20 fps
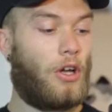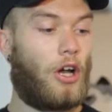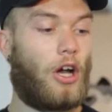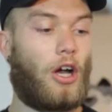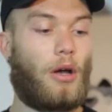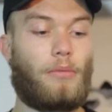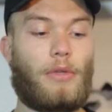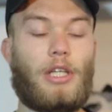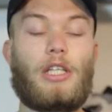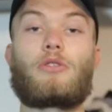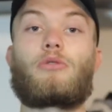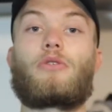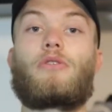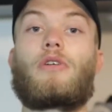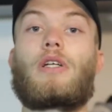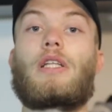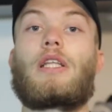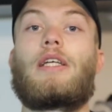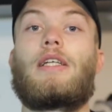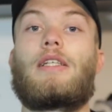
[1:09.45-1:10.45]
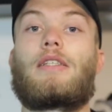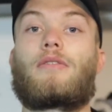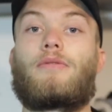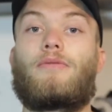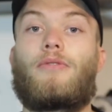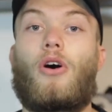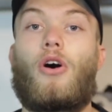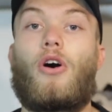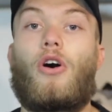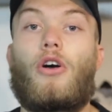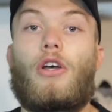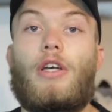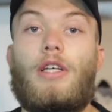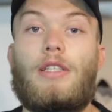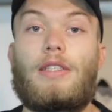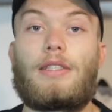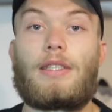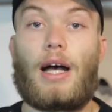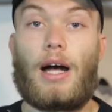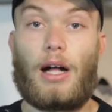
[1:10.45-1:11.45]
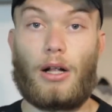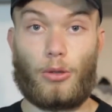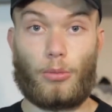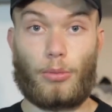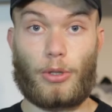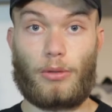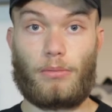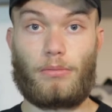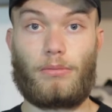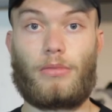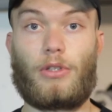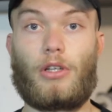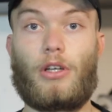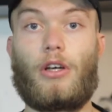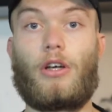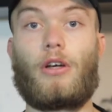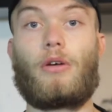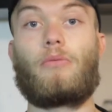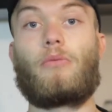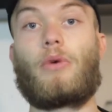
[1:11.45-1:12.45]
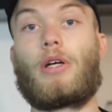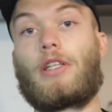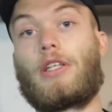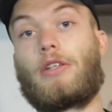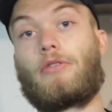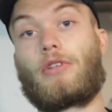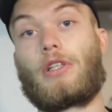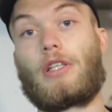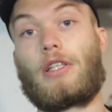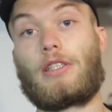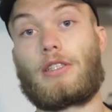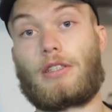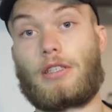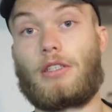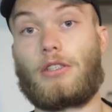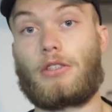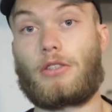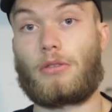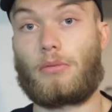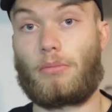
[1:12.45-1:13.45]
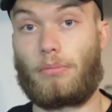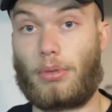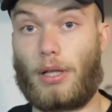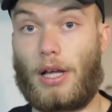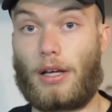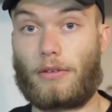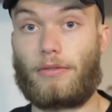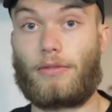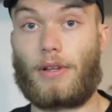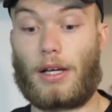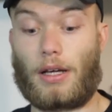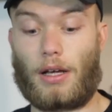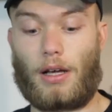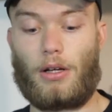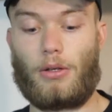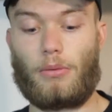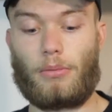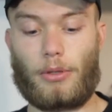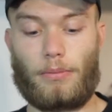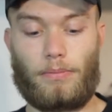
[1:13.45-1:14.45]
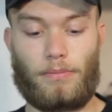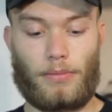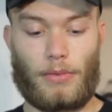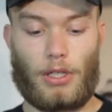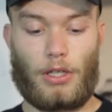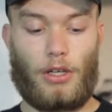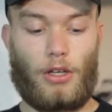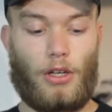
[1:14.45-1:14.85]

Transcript: Um, these were released for his album, uh, when he released his Black Flag album.